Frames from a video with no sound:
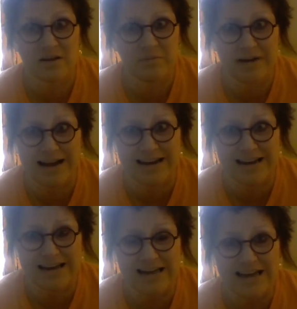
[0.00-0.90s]
combat
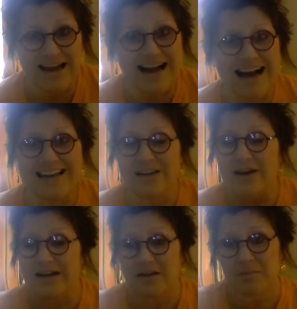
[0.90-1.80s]
it. I knew
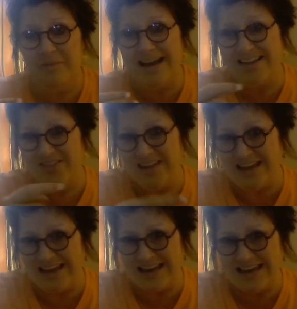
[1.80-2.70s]
how to combat it
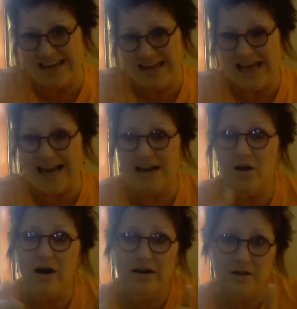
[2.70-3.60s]
then, and I
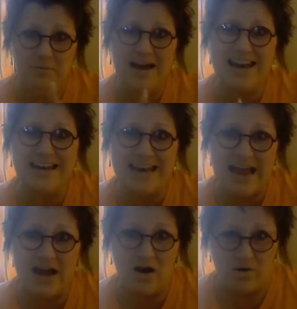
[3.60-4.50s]
know how to combat it
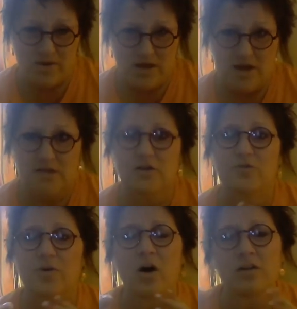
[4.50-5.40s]
now. So
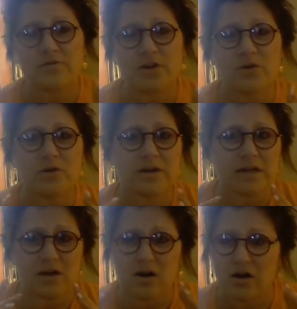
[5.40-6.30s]
for all of you who are
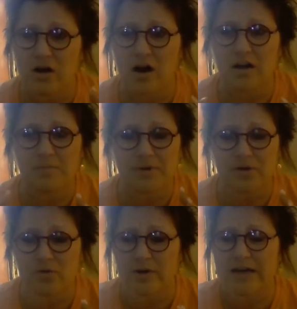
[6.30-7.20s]
getting all caught up
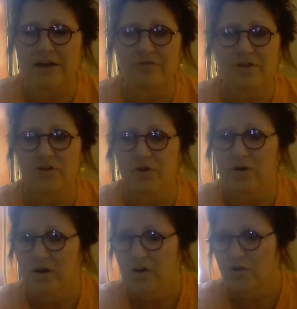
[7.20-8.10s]
in grief and you're,
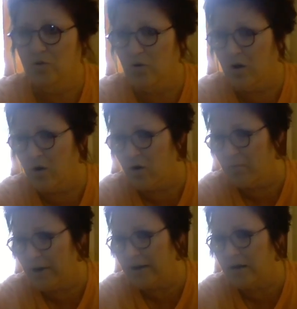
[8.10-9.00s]
you're oh
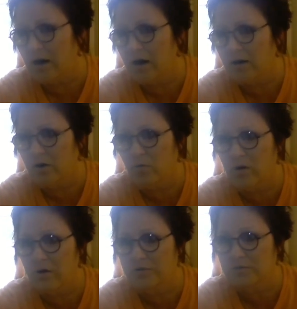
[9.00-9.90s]
my God, oh
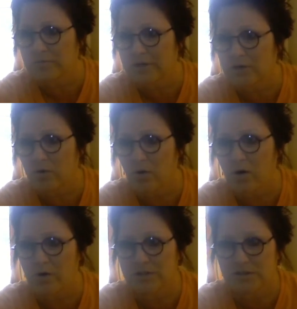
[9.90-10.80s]
woe is me, woe,
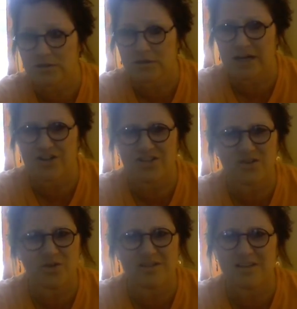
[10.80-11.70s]
woe is this nation. The
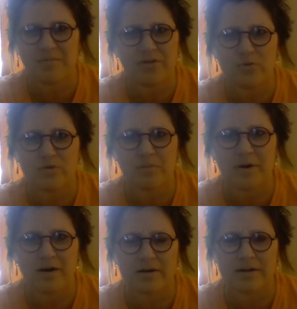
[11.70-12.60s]
Lord says, I'm not through with
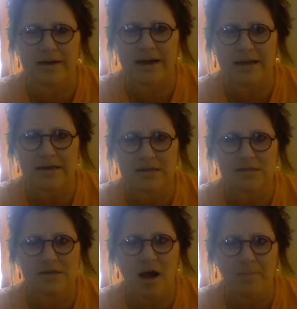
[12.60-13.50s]
America yet.
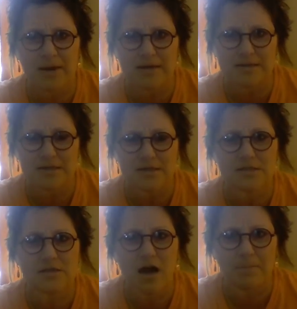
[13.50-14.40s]
Stop it.
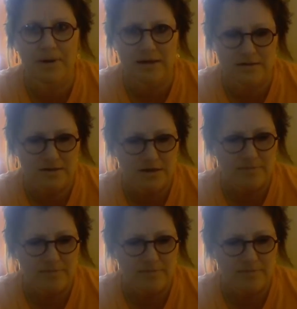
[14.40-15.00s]
Stop it.